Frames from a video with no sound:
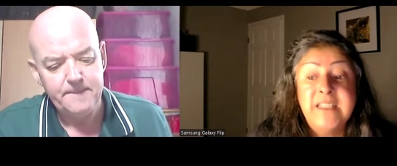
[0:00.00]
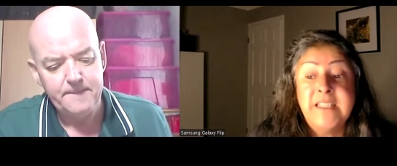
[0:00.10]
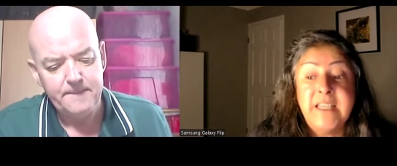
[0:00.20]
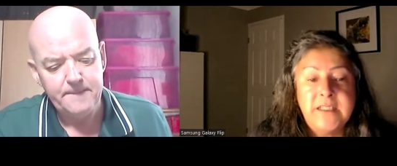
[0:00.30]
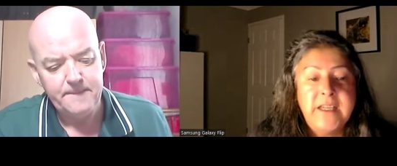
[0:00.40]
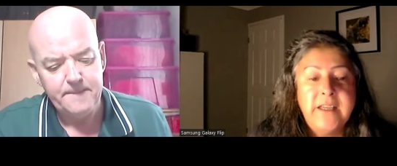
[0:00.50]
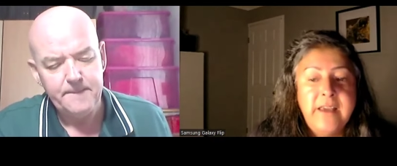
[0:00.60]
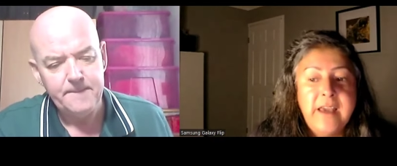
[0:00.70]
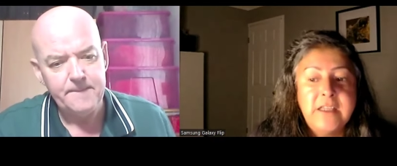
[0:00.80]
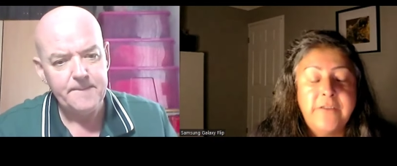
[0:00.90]

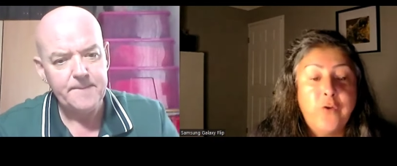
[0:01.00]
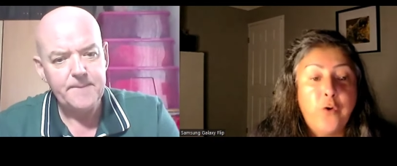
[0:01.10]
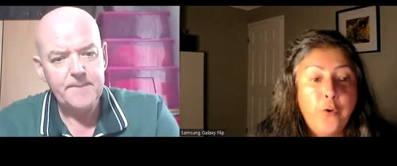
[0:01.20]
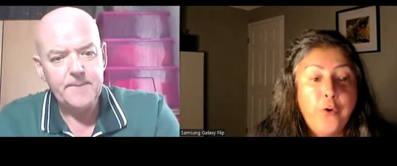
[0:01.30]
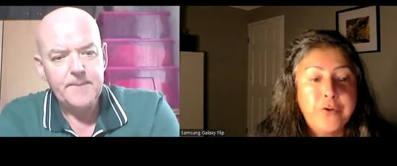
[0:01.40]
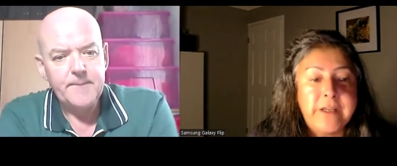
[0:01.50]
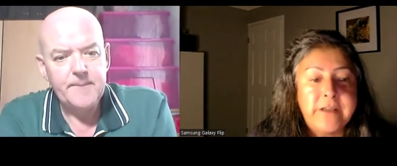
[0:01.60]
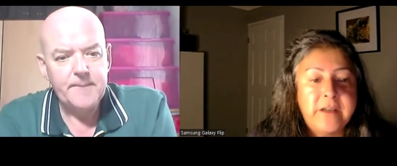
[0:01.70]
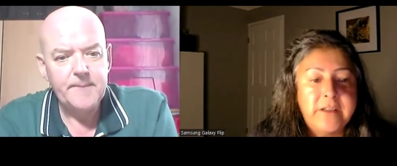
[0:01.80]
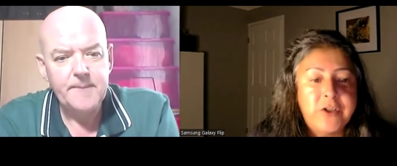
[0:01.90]
Speaker 1: 16 years, of course,
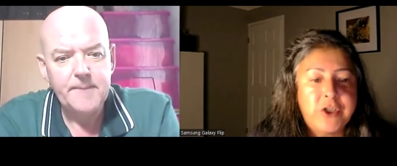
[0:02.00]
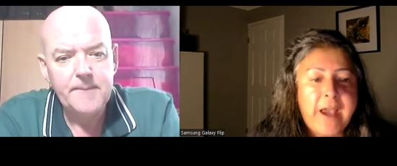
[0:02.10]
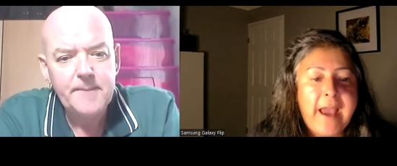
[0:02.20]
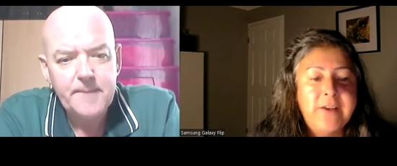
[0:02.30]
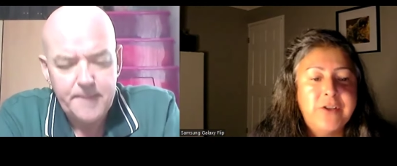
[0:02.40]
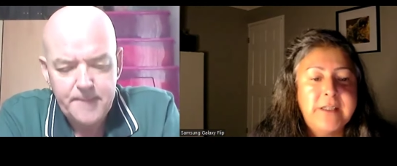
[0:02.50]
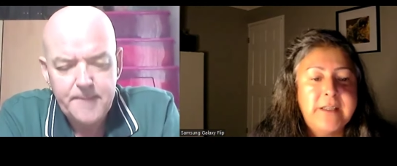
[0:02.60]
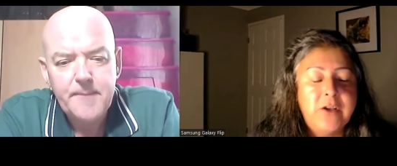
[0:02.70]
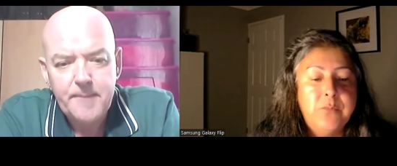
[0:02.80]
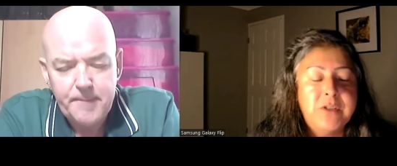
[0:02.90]
it's going to change,
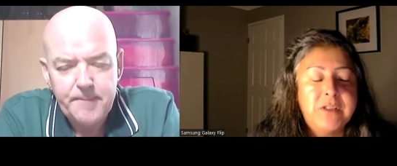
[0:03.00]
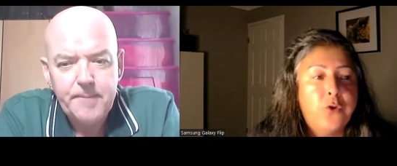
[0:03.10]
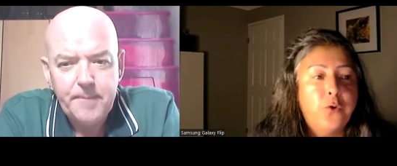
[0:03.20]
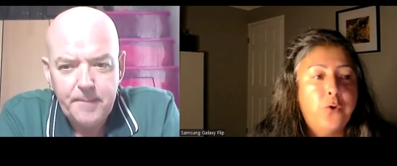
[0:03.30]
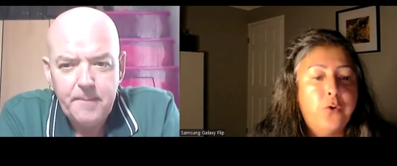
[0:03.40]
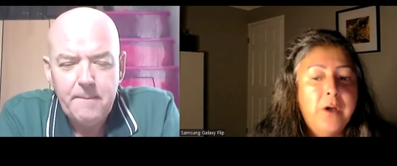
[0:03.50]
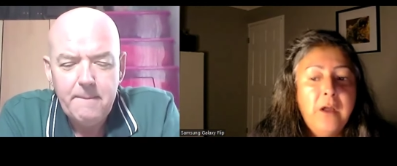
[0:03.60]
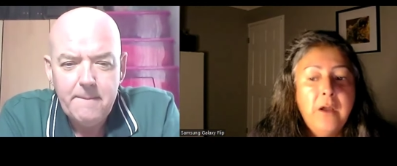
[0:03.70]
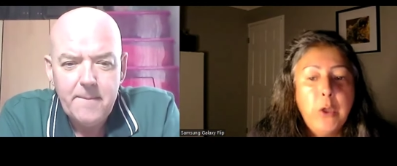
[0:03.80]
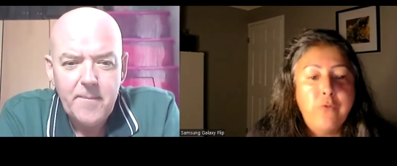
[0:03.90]
isn't it? You must have thought
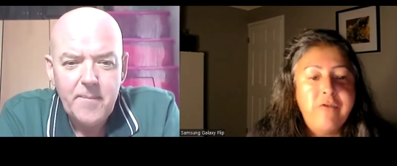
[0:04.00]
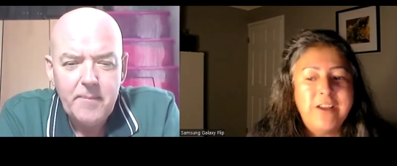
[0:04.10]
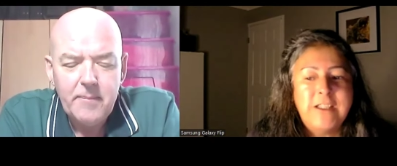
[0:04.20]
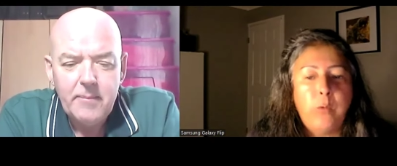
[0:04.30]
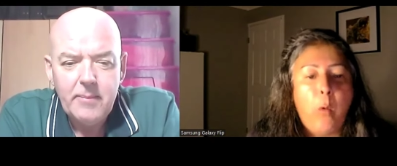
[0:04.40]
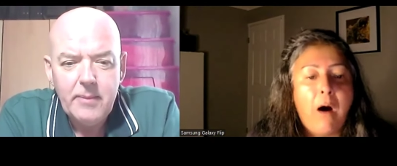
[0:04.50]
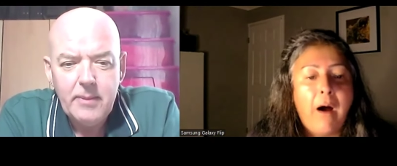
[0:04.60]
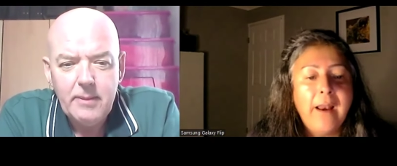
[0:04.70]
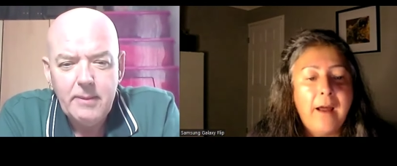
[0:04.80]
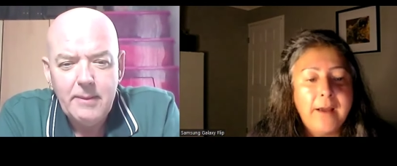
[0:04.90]
you were in the
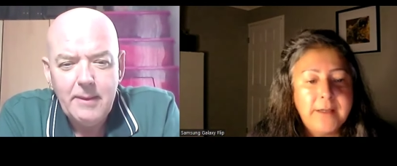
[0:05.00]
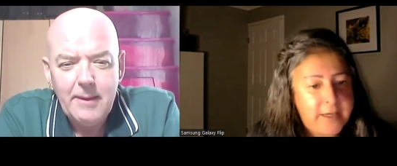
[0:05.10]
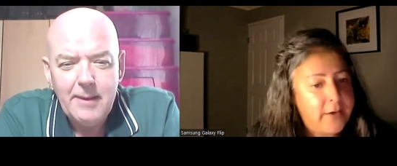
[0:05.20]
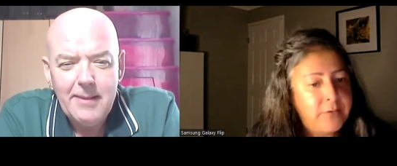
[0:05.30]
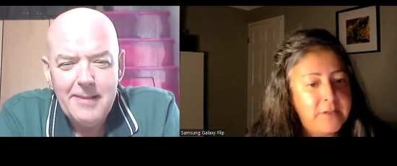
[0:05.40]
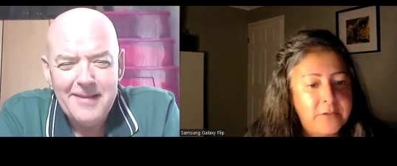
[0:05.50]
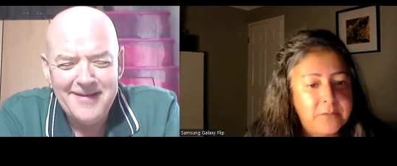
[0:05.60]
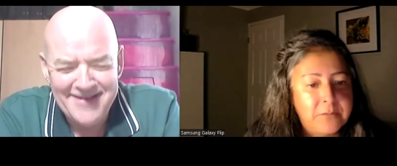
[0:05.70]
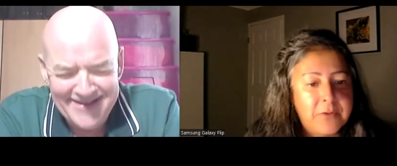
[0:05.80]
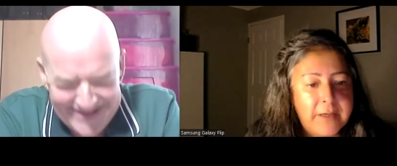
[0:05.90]
twilight zone or something,